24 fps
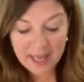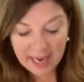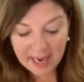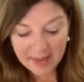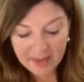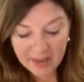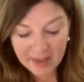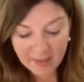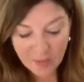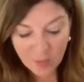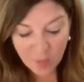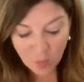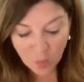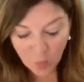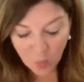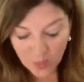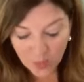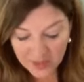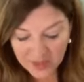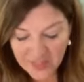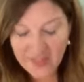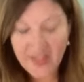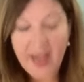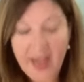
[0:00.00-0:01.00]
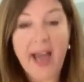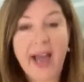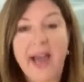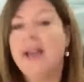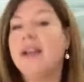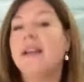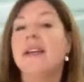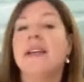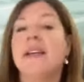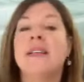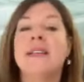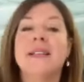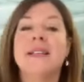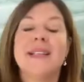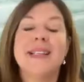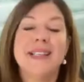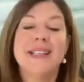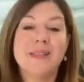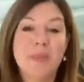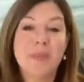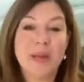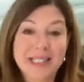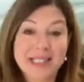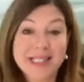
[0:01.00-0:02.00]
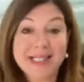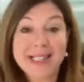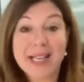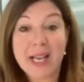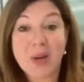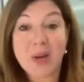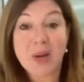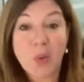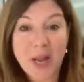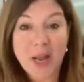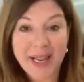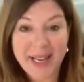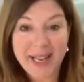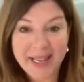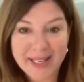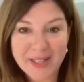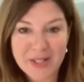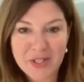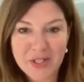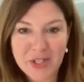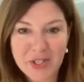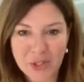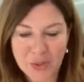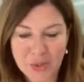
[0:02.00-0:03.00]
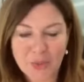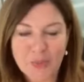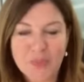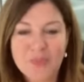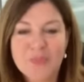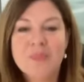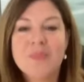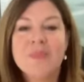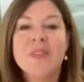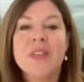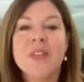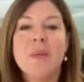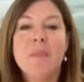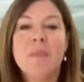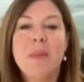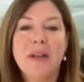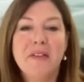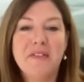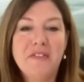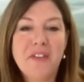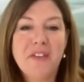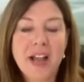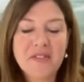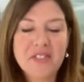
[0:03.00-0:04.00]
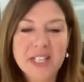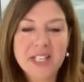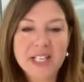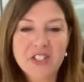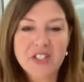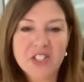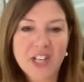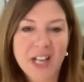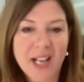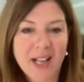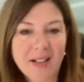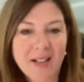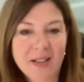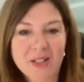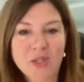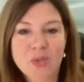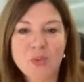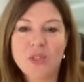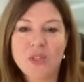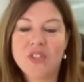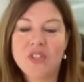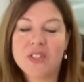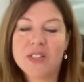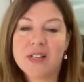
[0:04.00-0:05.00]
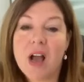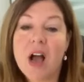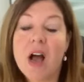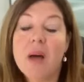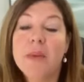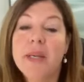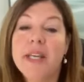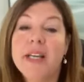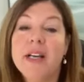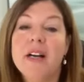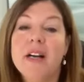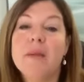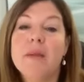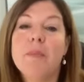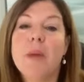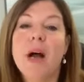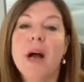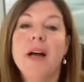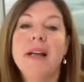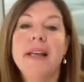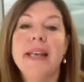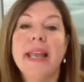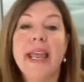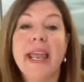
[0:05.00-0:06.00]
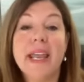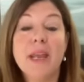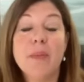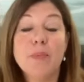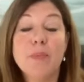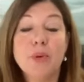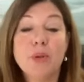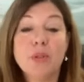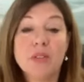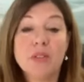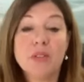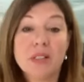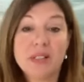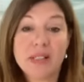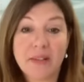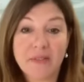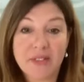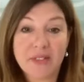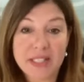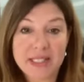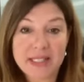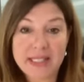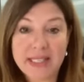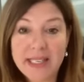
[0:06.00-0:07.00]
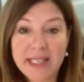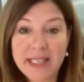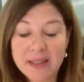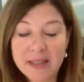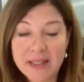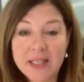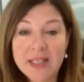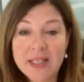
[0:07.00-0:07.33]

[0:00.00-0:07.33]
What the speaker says: And then with that is my segue into my 5-day challenge, which is coming up on April 17th.